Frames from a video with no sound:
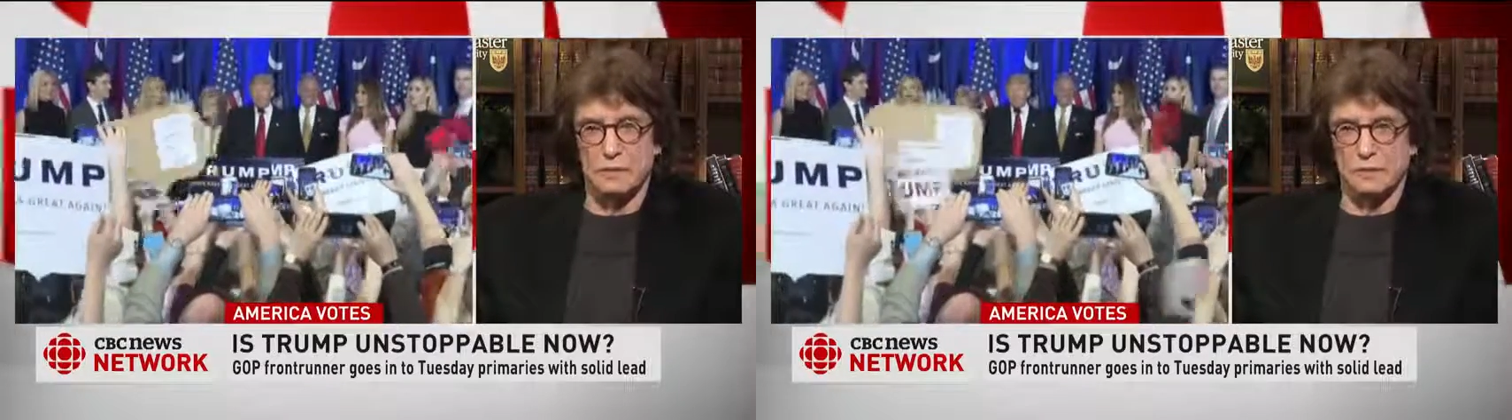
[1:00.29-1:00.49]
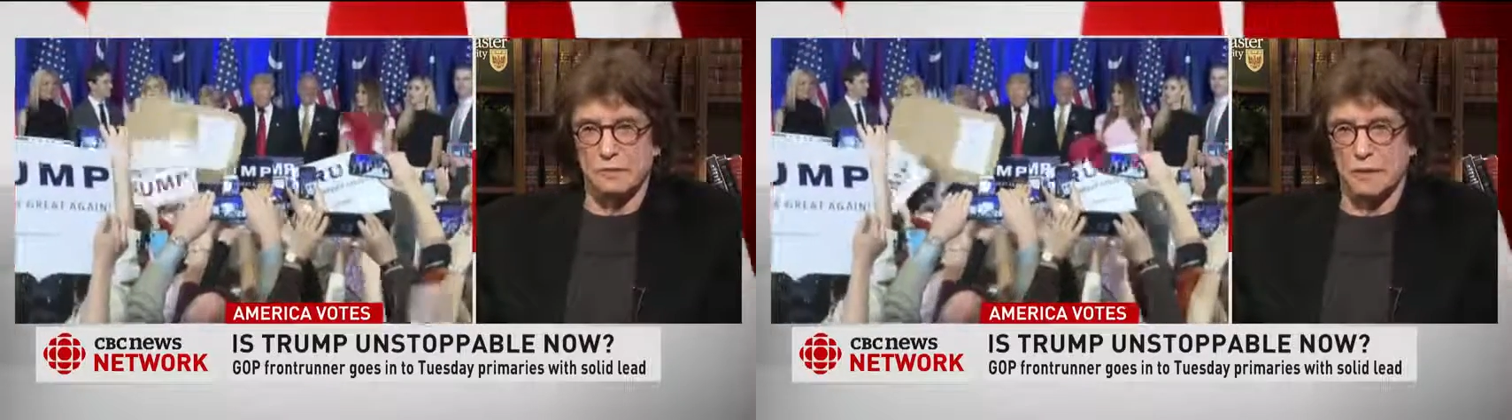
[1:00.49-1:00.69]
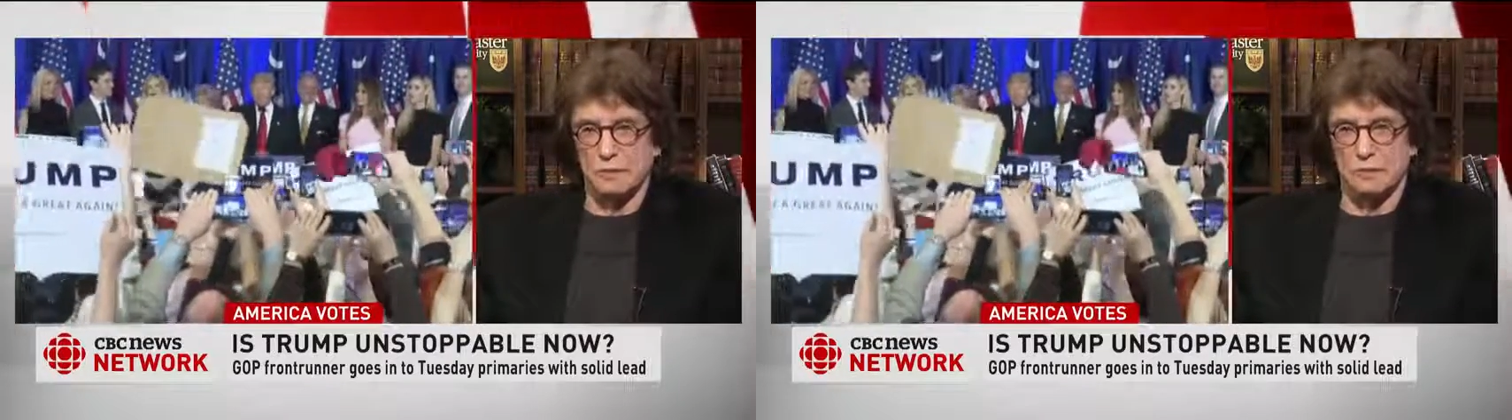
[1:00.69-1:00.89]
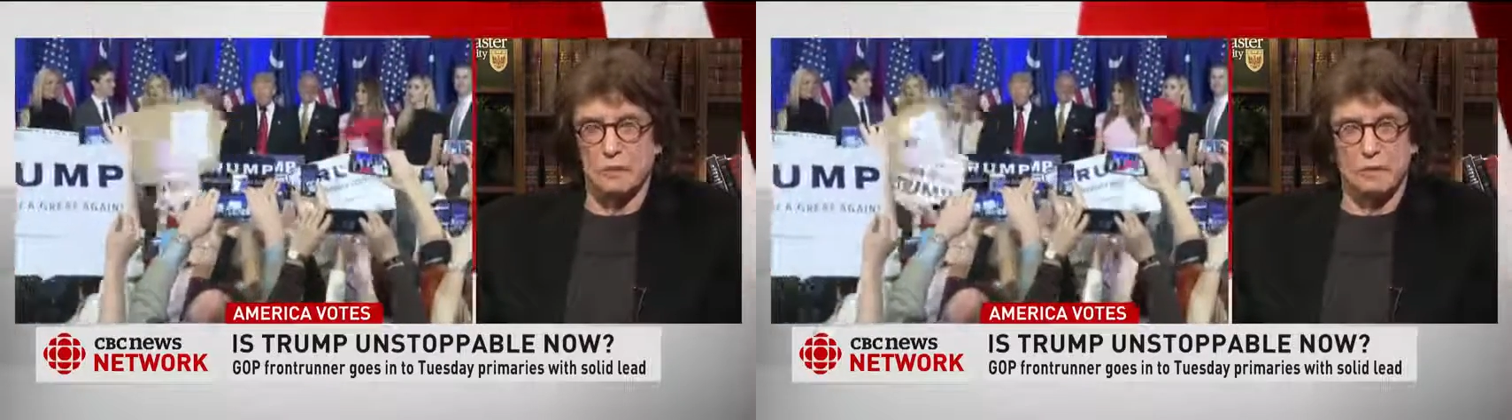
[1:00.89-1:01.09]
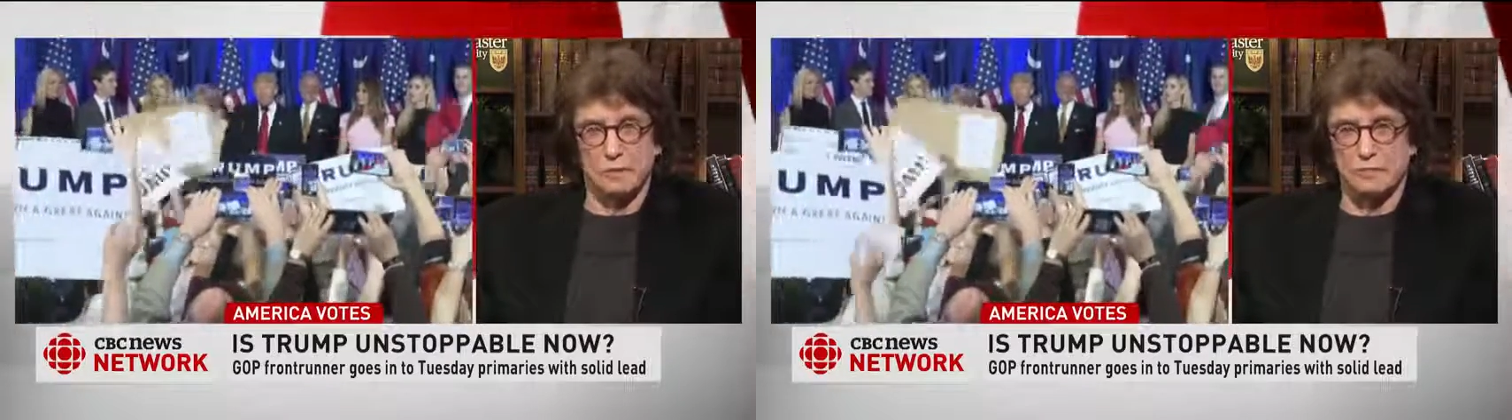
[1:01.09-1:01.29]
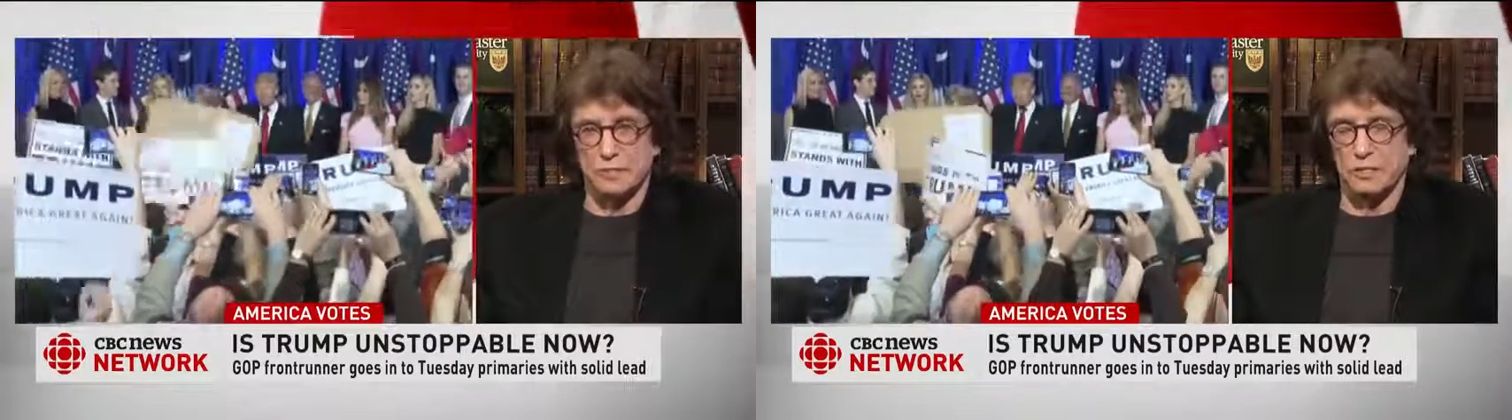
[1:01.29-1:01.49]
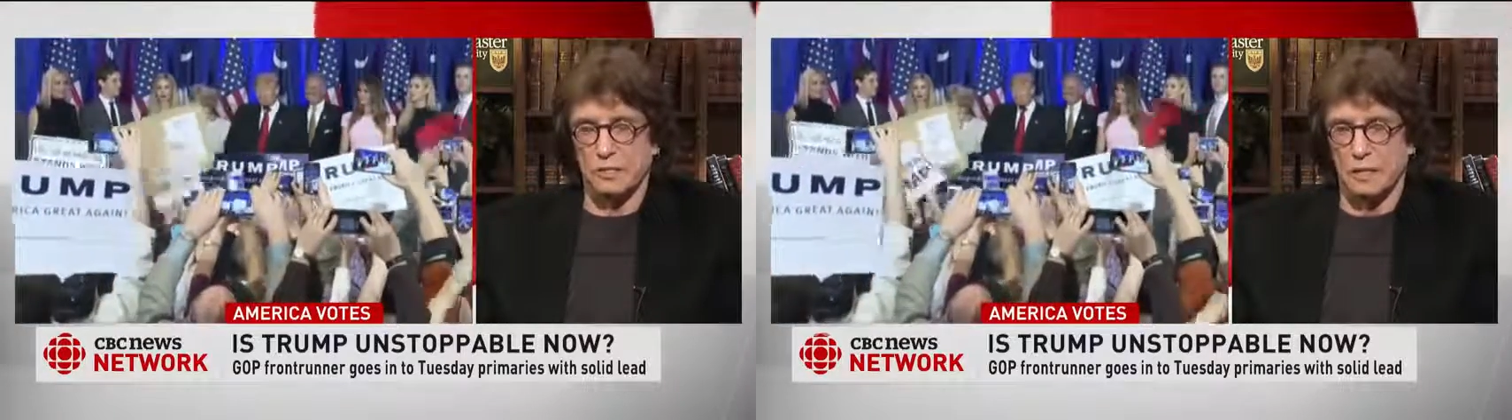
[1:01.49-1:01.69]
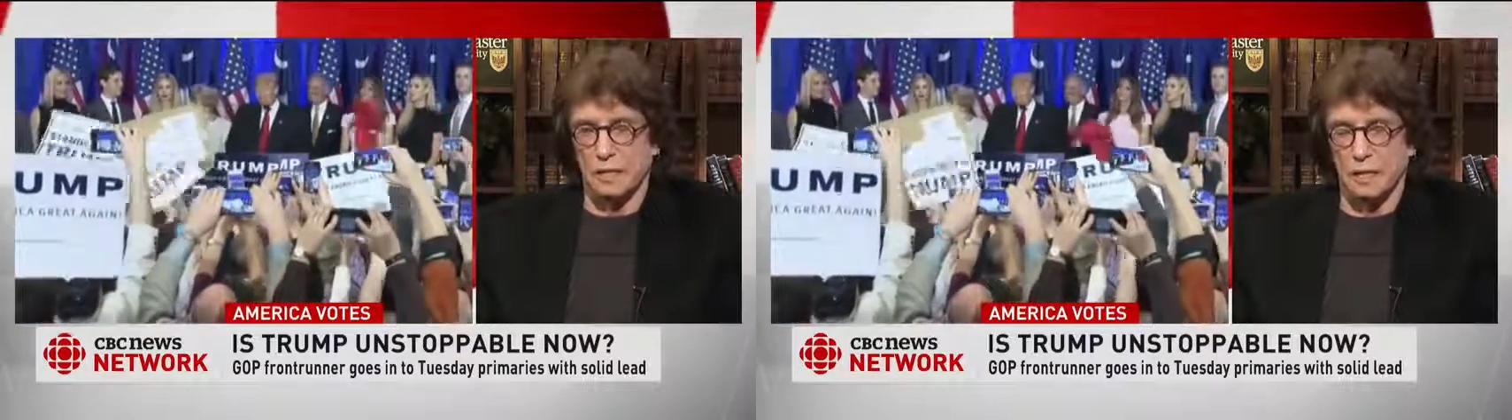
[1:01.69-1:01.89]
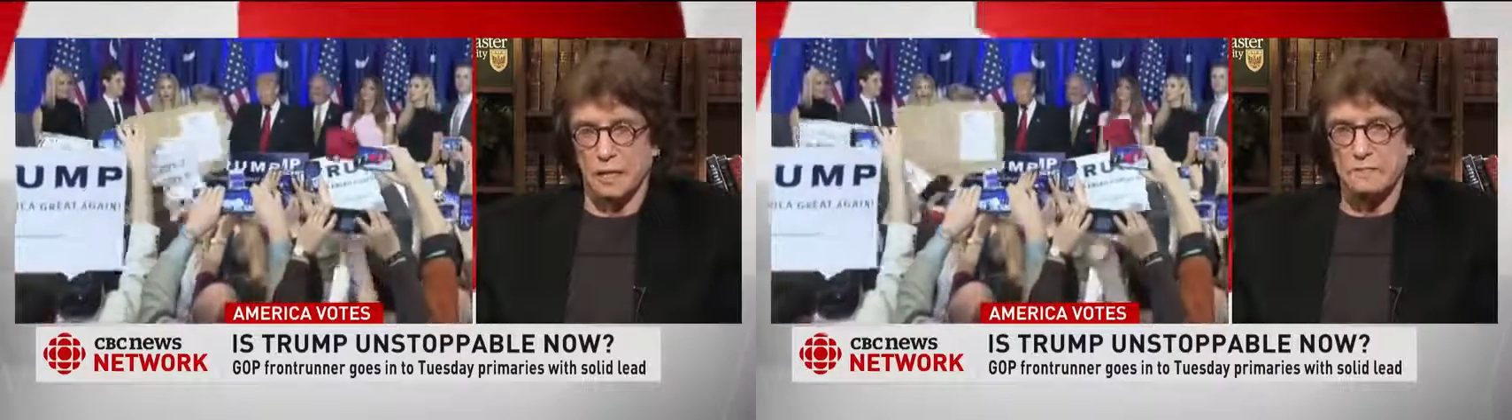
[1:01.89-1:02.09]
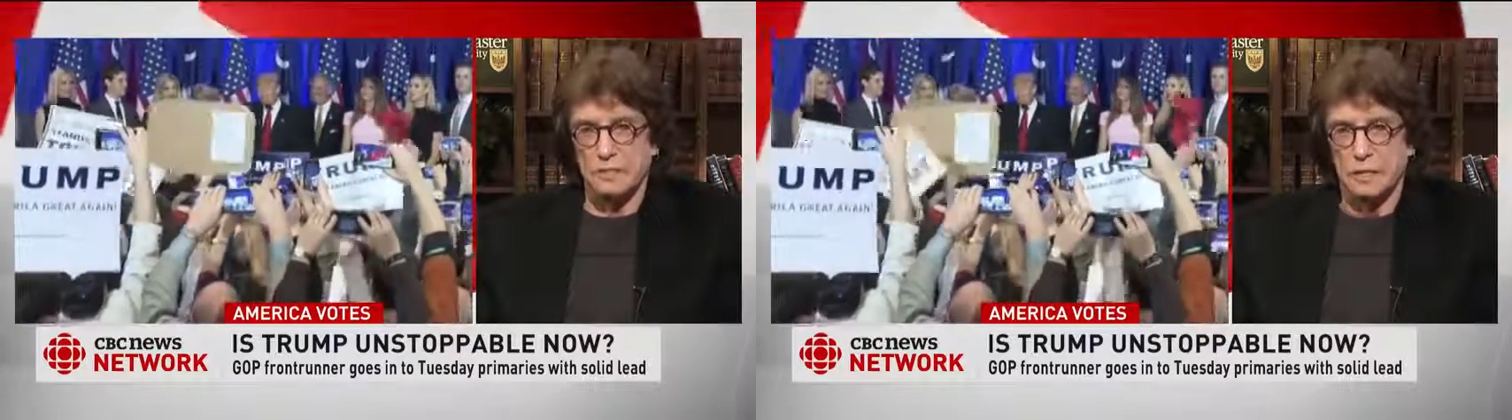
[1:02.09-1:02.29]
are crushing their
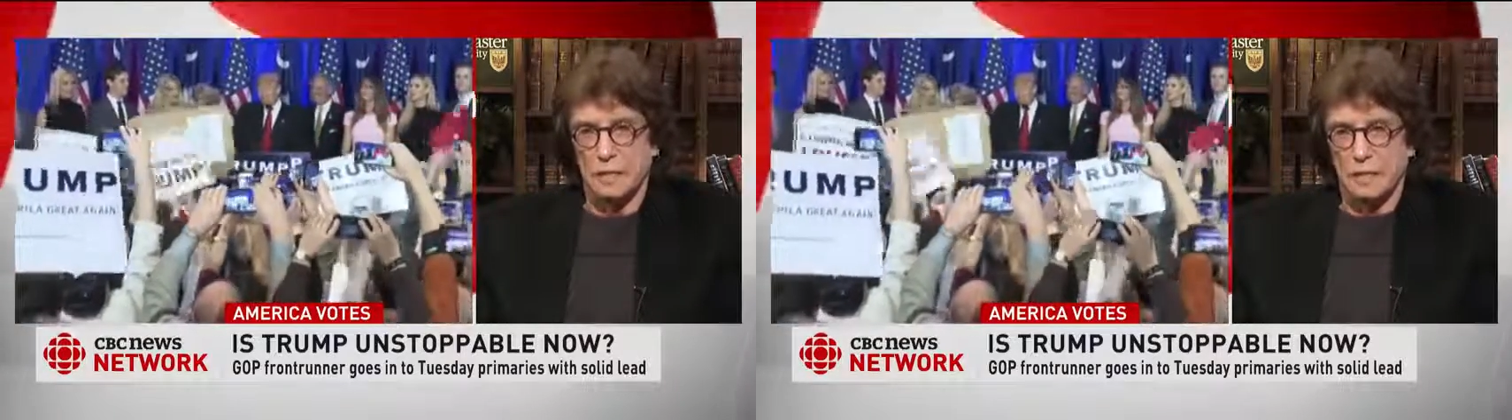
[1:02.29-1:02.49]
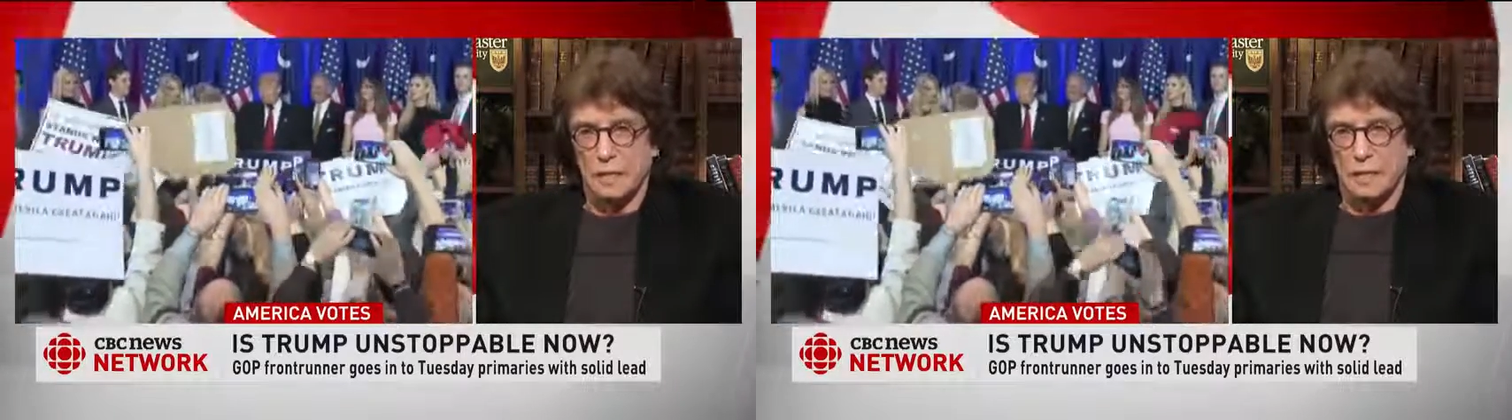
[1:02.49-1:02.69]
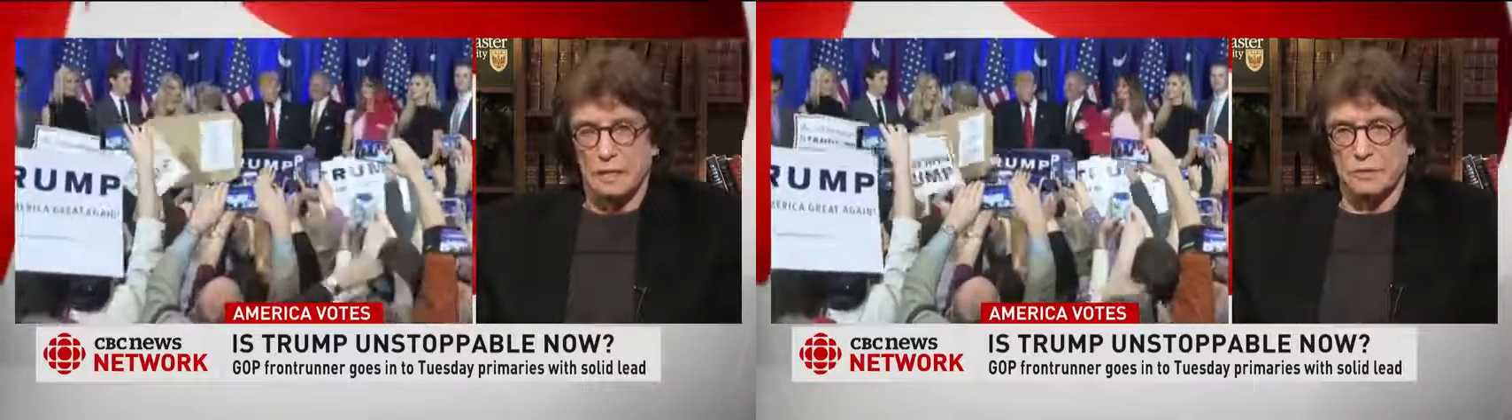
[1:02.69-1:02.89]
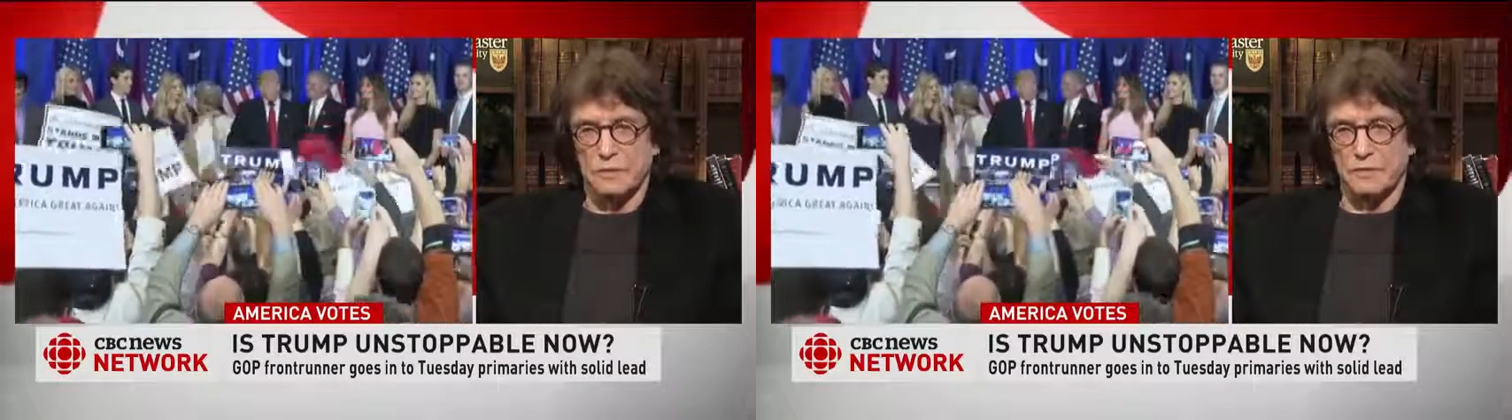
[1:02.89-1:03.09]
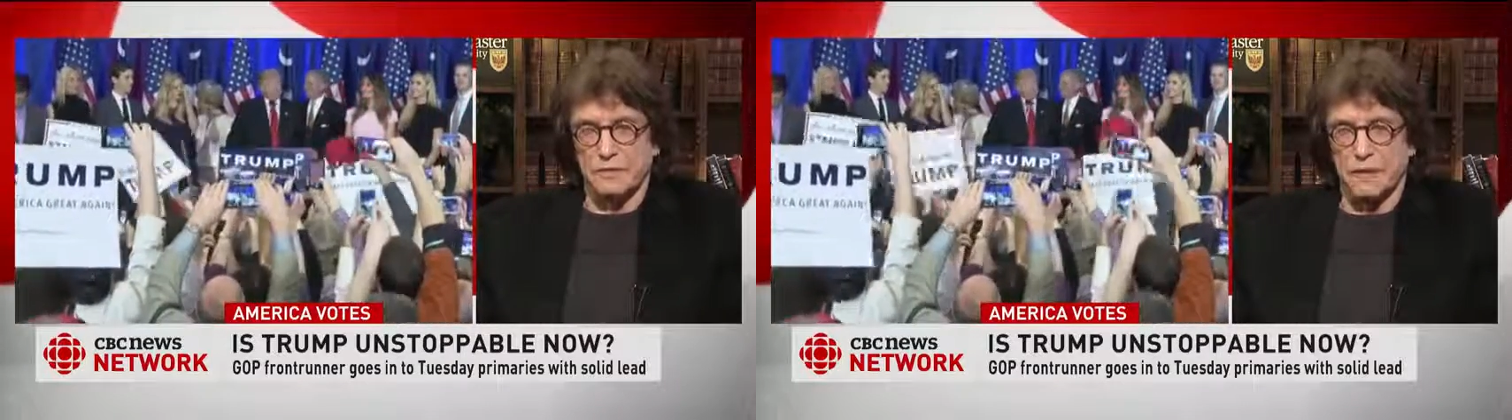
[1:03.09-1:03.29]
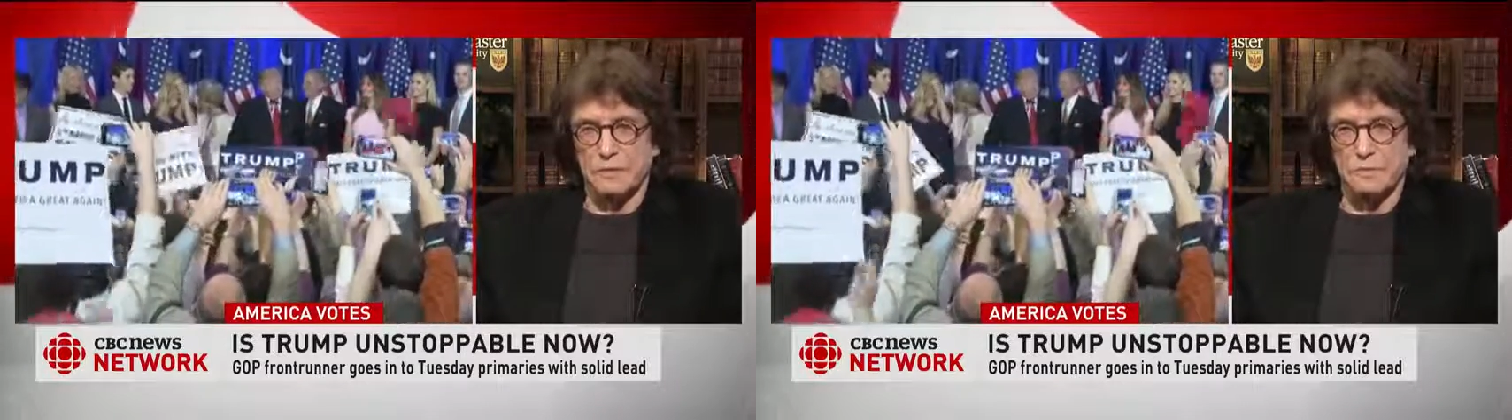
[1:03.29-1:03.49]
lives. And so they find